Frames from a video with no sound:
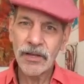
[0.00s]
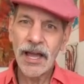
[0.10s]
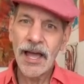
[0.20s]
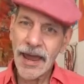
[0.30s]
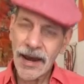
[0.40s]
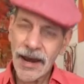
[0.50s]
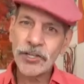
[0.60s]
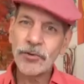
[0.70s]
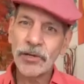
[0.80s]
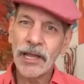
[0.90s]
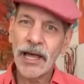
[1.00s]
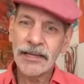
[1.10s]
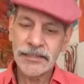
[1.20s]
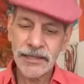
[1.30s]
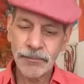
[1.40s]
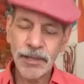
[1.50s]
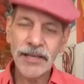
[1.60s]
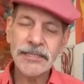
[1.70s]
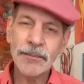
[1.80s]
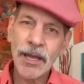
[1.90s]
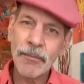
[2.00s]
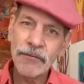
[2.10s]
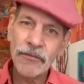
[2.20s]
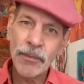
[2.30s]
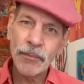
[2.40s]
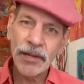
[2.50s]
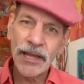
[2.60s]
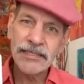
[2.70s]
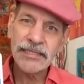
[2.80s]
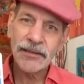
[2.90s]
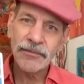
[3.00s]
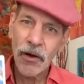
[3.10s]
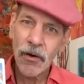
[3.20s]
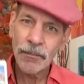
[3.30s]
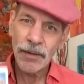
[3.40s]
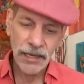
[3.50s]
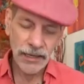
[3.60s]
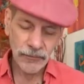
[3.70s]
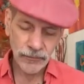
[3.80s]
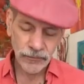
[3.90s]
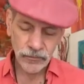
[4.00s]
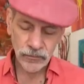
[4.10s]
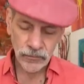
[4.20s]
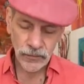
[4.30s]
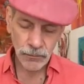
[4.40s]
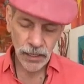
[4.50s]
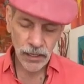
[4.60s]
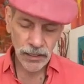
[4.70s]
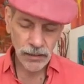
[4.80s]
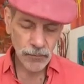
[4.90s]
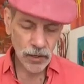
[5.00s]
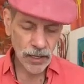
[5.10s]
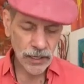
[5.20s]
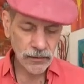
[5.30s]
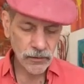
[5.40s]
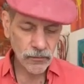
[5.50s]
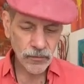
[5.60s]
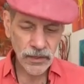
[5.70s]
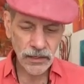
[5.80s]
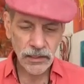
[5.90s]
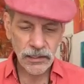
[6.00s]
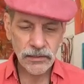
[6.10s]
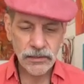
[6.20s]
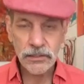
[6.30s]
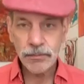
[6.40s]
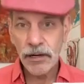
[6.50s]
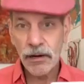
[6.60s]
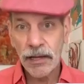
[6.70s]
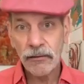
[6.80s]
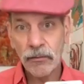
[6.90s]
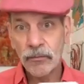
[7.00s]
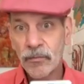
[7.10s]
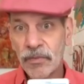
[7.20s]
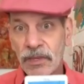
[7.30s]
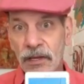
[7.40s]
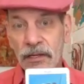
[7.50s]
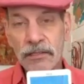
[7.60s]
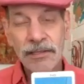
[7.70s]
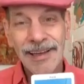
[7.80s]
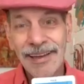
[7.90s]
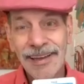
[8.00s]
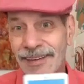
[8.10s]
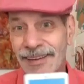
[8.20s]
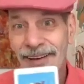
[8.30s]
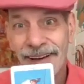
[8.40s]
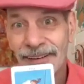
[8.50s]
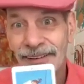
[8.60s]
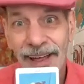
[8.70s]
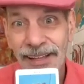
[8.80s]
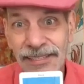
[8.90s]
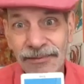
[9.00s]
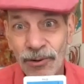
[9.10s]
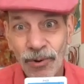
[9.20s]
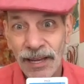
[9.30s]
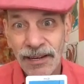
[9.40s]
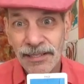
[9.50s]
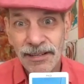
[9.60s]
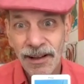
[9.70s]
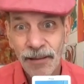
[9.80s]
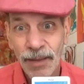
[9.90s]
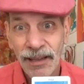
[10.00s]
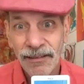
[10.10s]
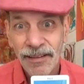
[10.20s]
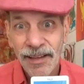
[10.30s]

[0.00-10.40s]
and I'm going to utilize it because I'm coming from a place of harmony. Body, mind, spirit is like, yeah, lots of new ideas are coming.